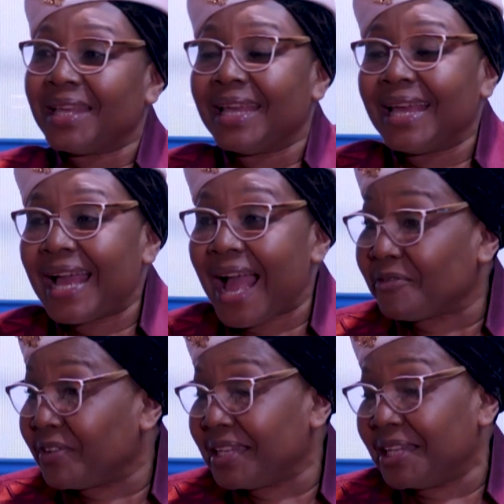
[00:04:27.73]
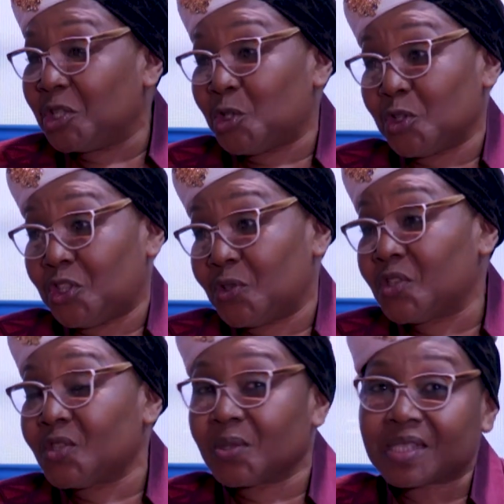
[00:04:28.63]
Having introduced
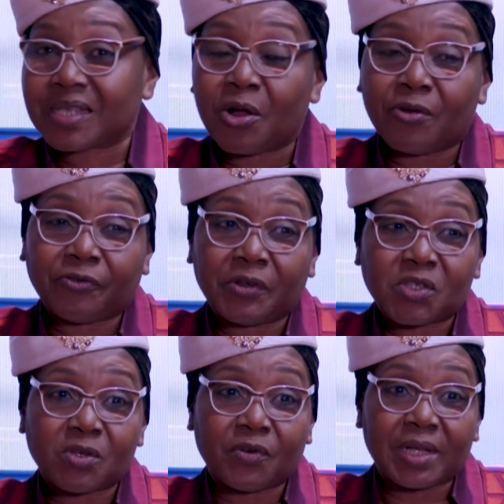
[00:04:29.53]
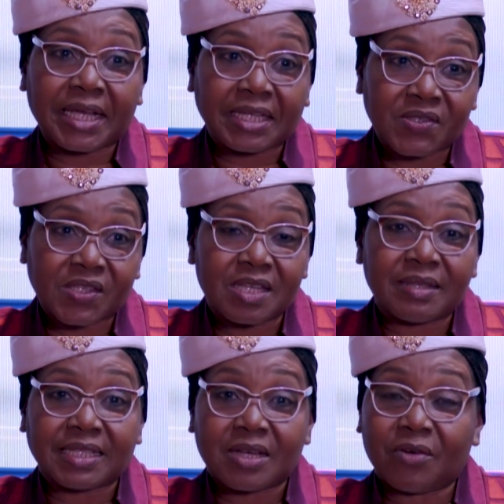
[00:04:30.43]
yourself, first of all, I can see
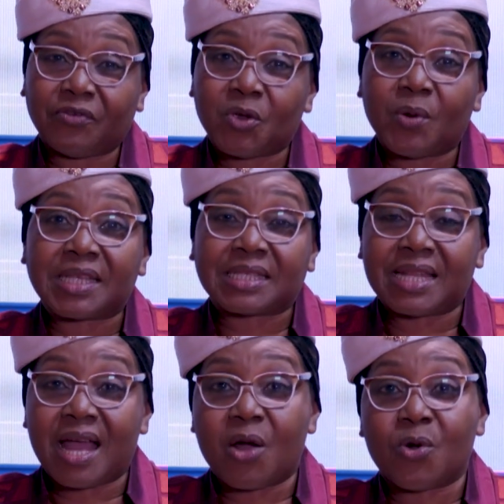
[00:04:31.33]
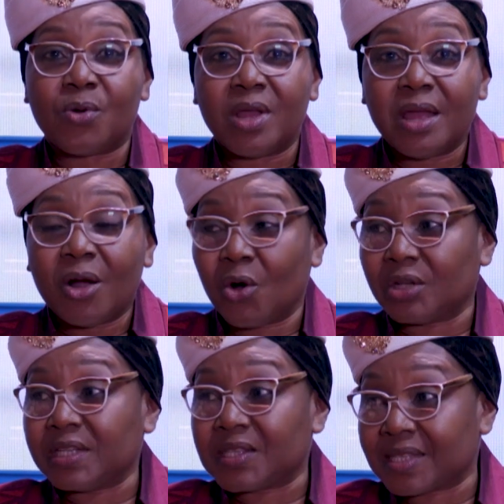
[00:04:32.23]
that our viewers now
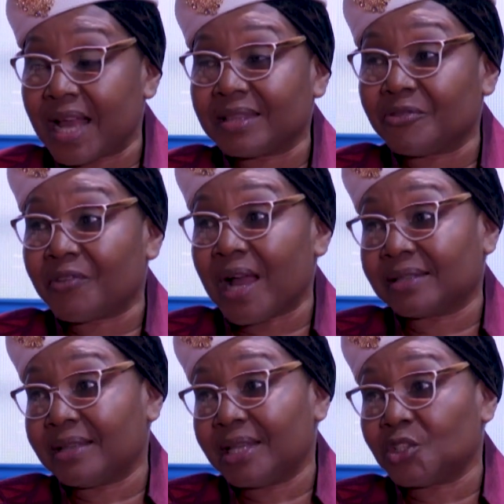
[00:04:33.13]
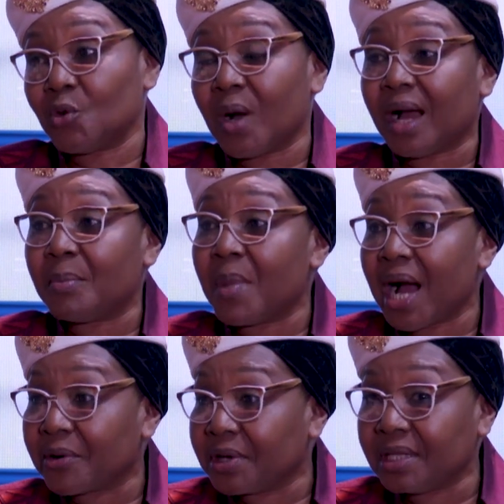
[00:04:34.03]
understand the fact that you are
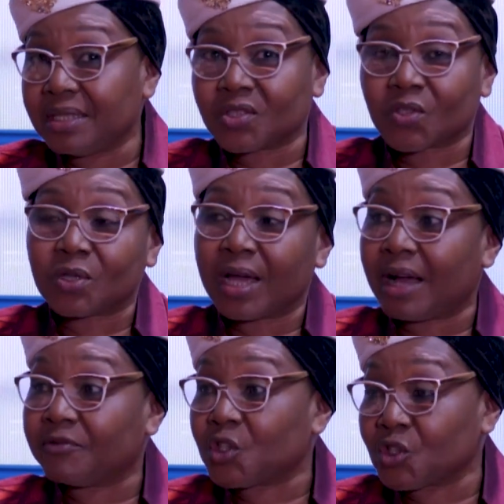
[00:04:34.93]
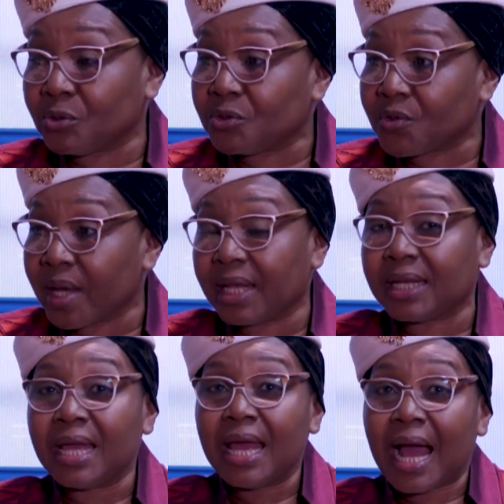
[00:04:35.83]
married, so you have children,
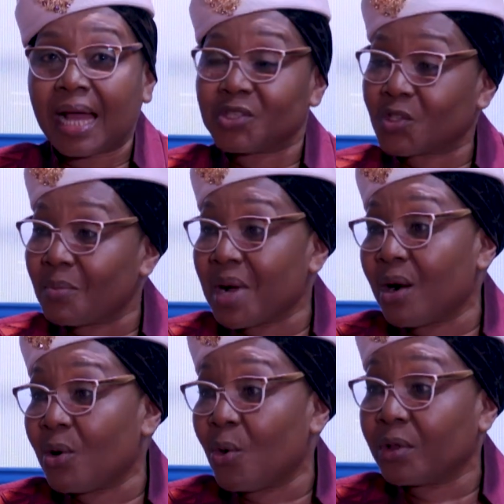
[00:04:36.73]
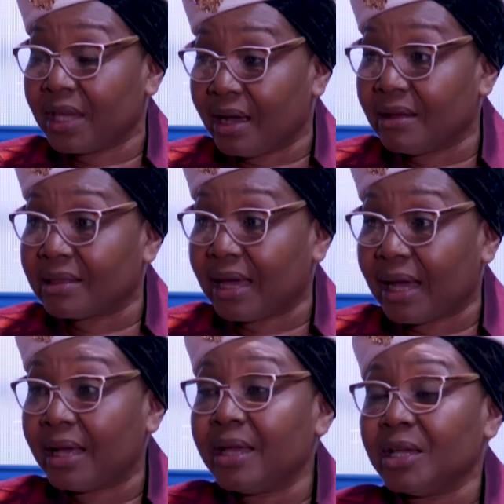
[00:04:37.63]
and somehow or the other,
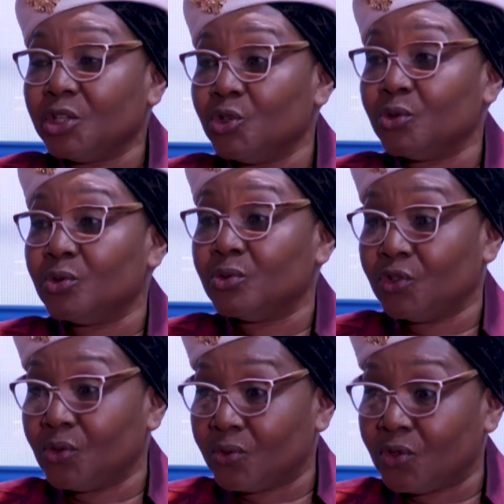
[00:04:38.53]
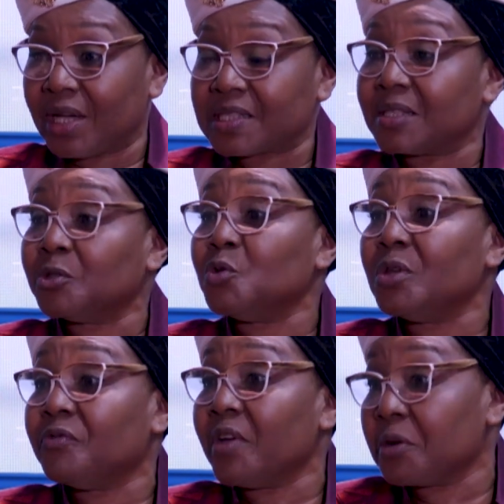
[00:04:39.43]
you are still doing
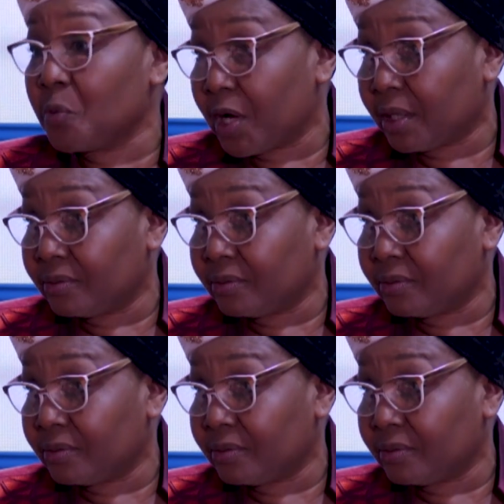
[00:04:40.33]
very well.